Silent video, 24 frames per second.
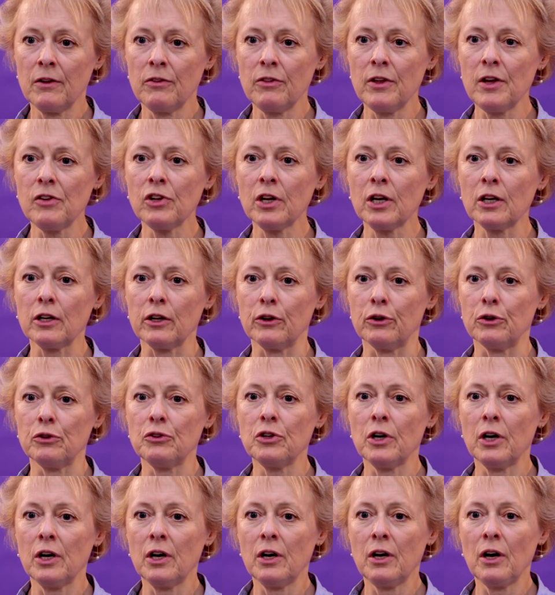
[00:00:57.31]
These
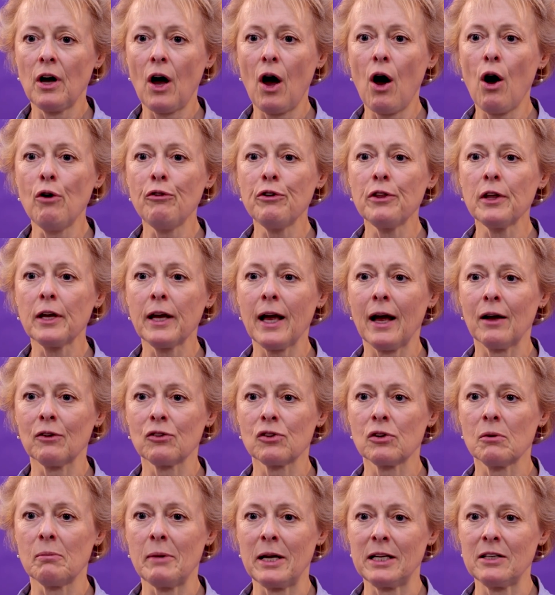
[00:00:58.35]
include
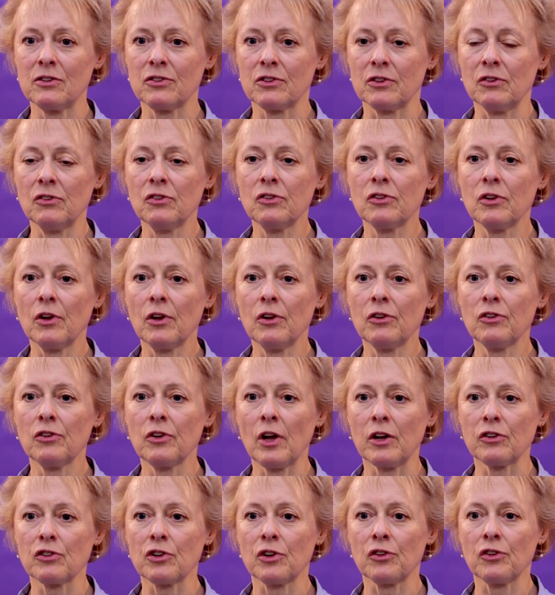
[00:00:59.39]
over-the-counter medicines
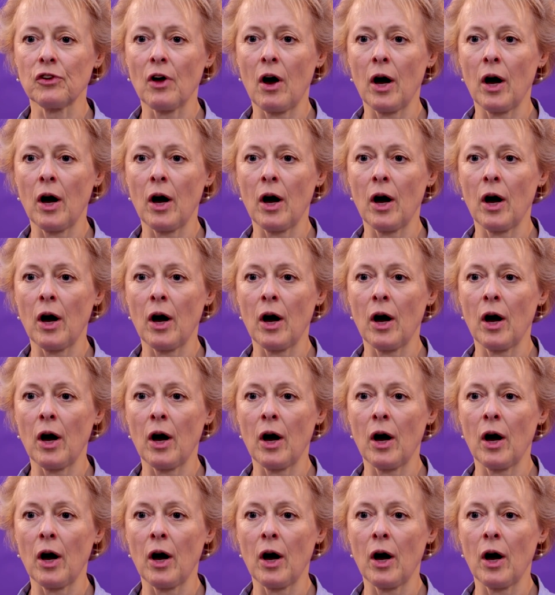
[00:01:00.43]
such as